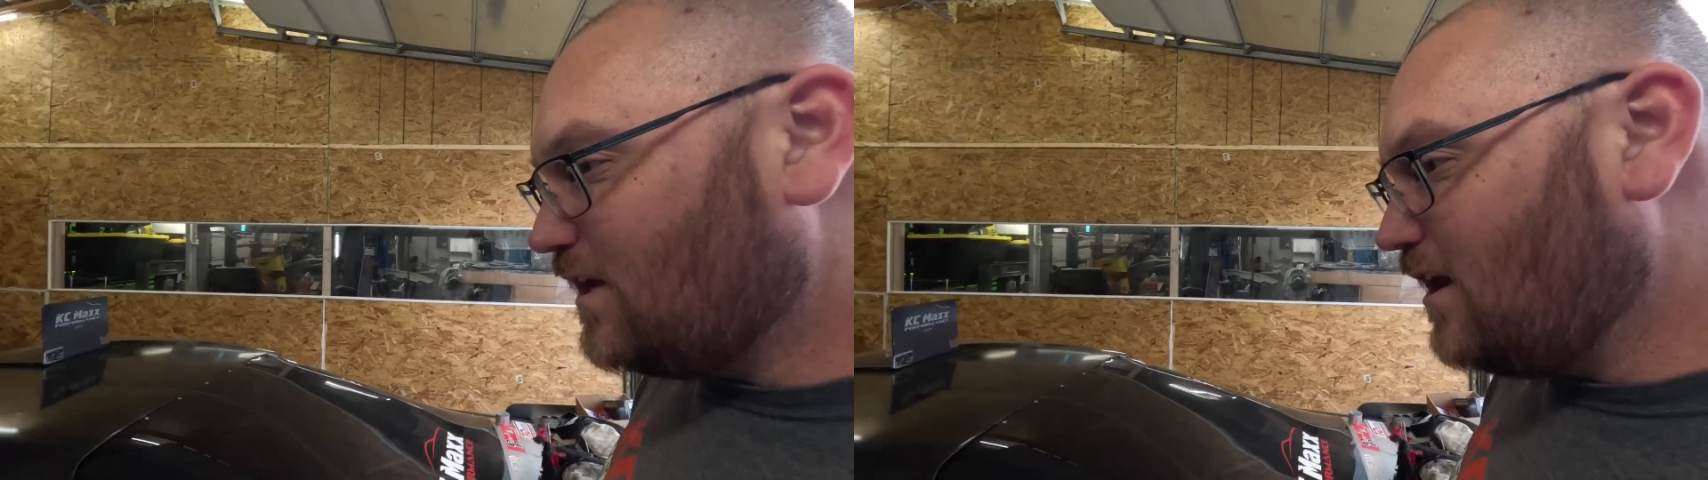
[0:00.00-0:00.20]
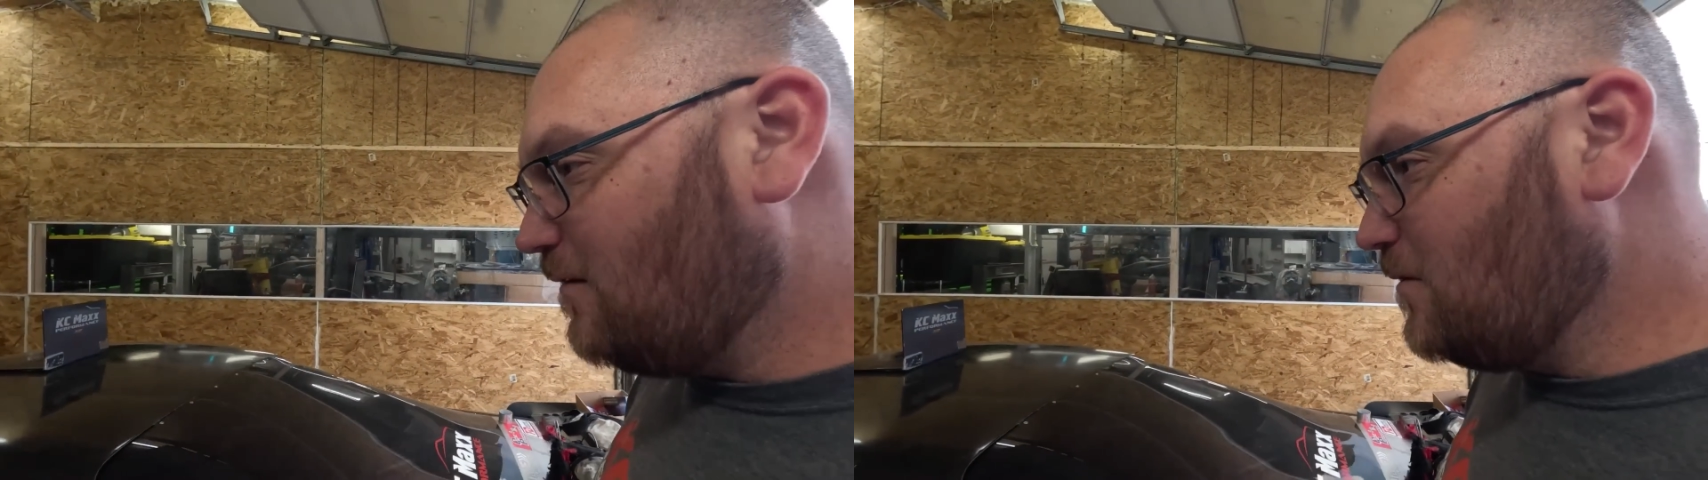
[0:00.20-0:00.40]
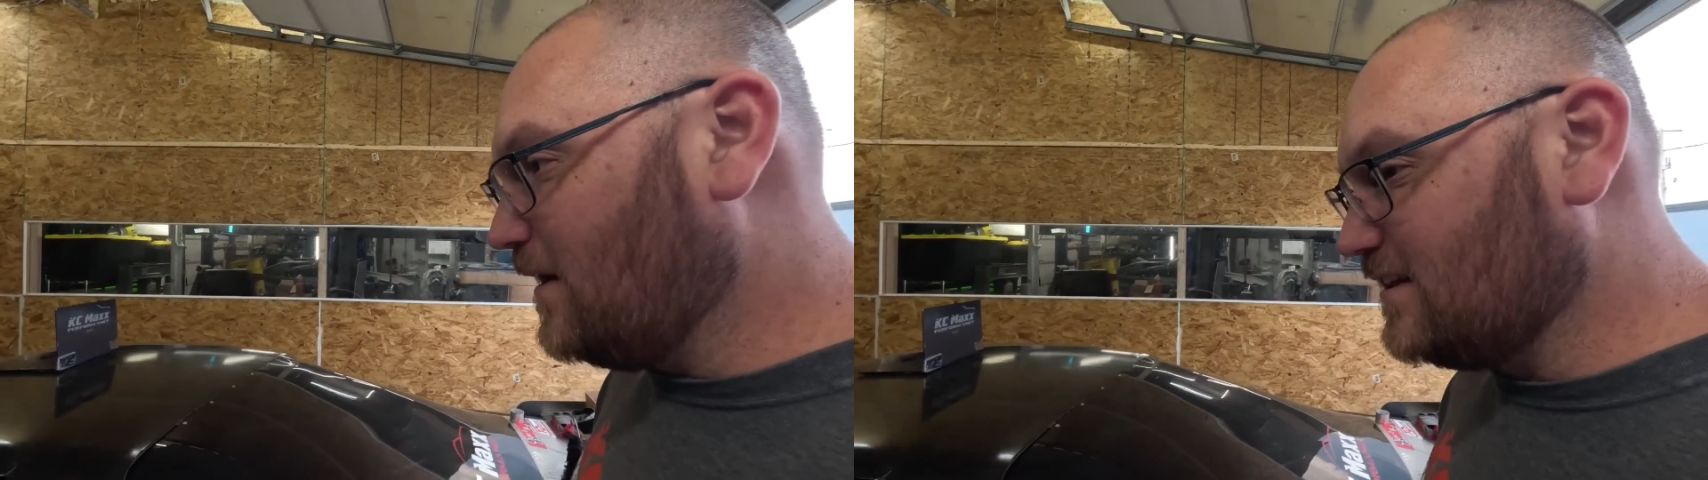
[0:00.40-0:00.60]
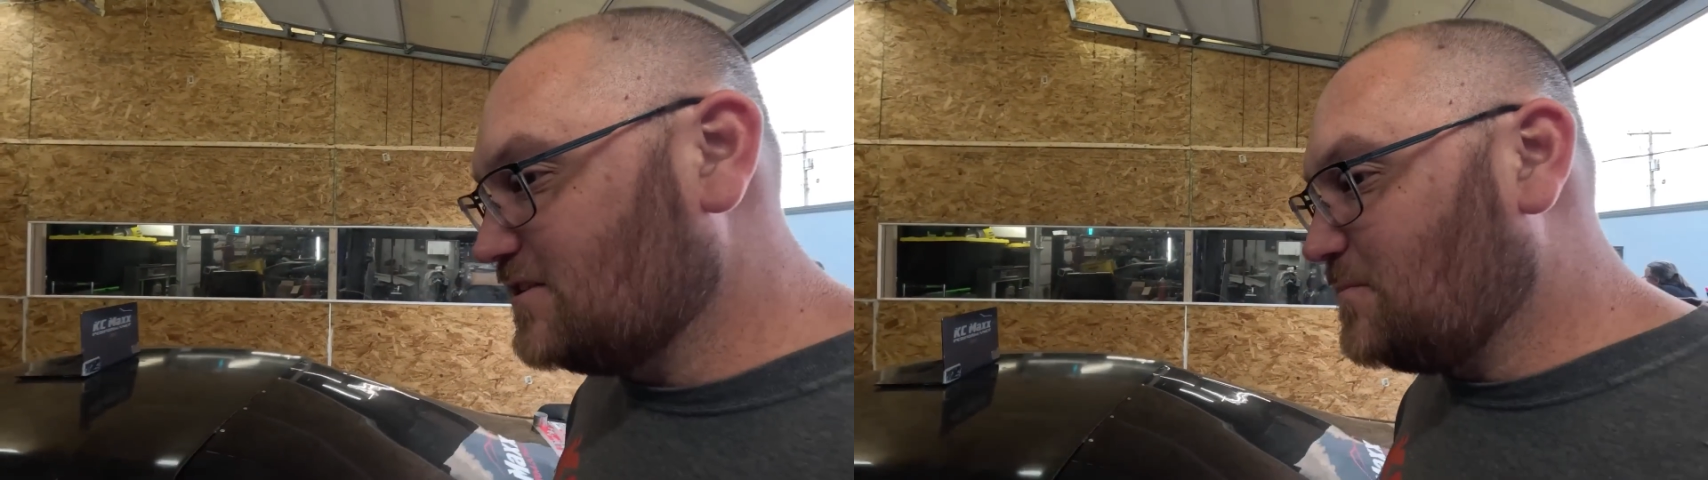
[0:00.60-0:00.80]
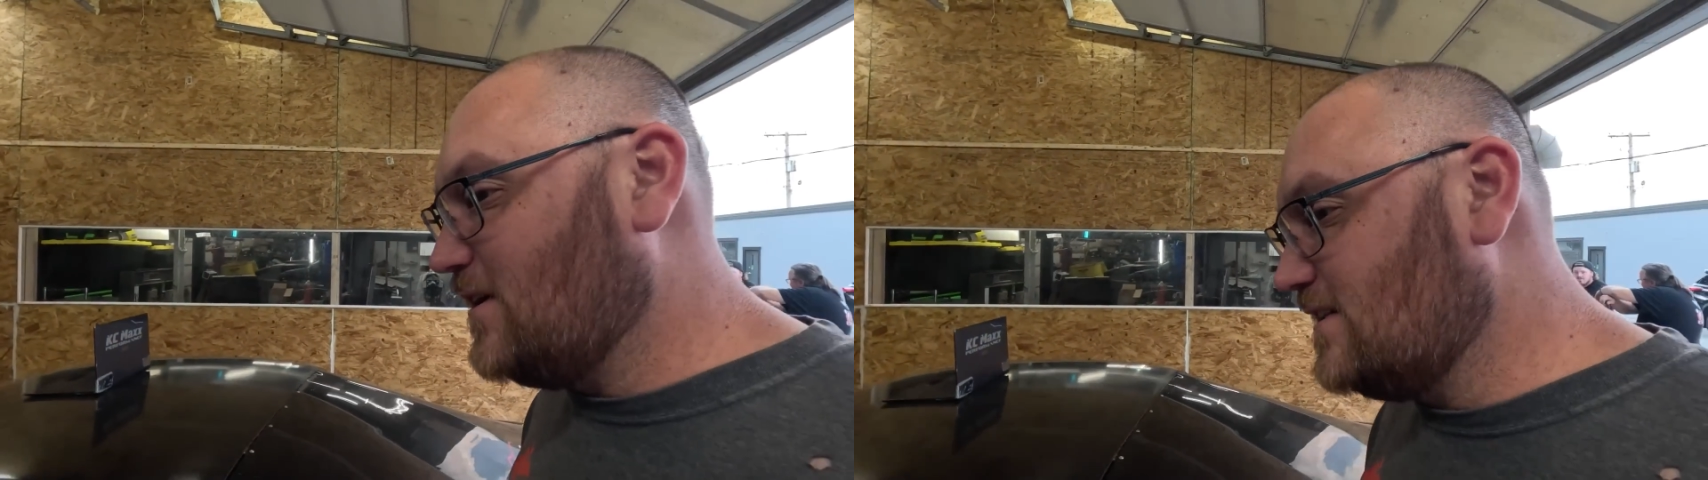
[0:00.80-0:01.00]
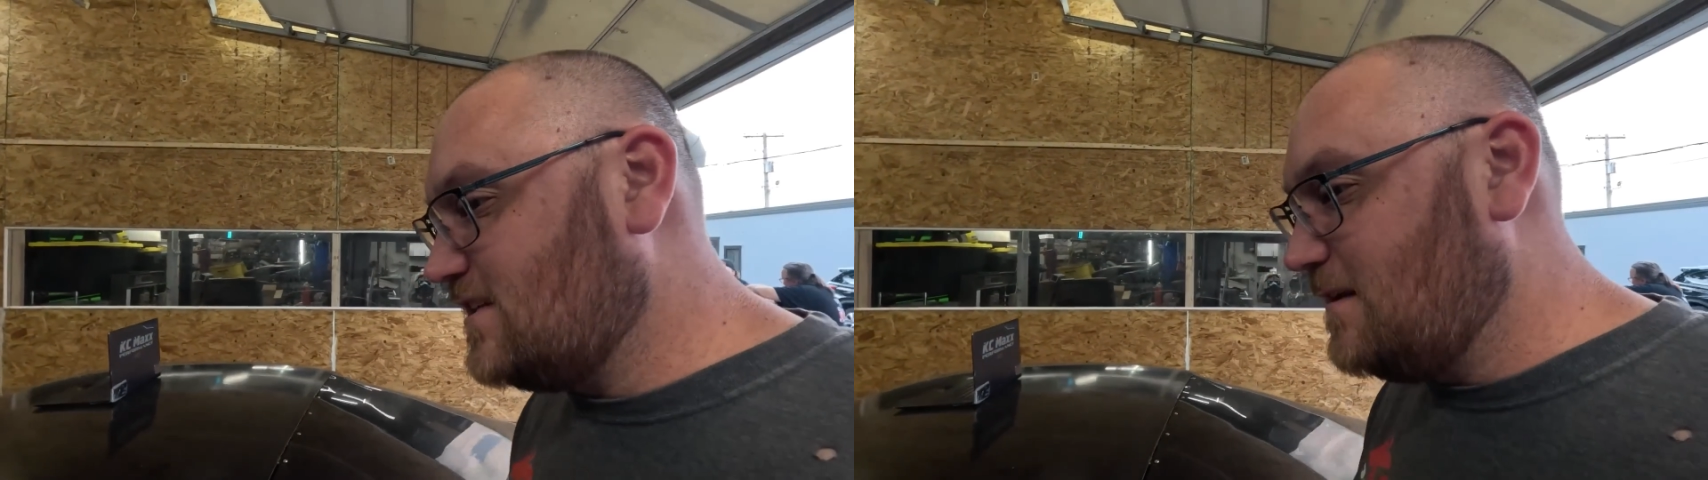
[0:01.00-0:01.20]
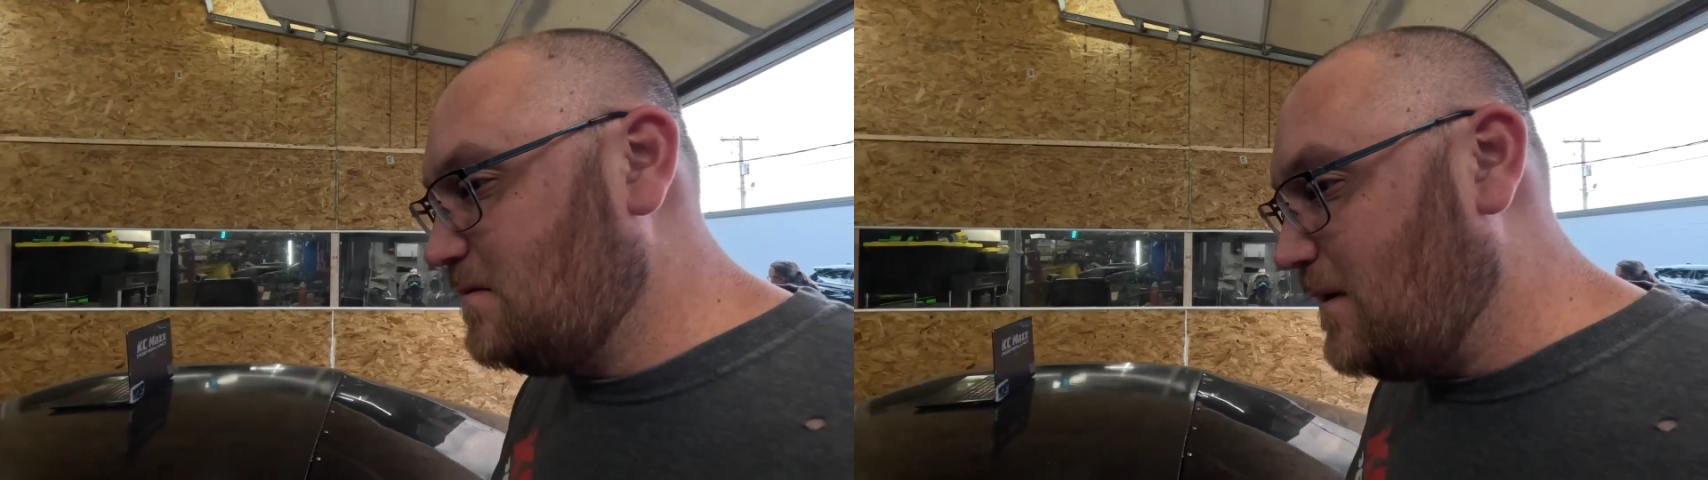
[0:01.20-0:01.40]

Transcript: you know, I mean, we got the spring set to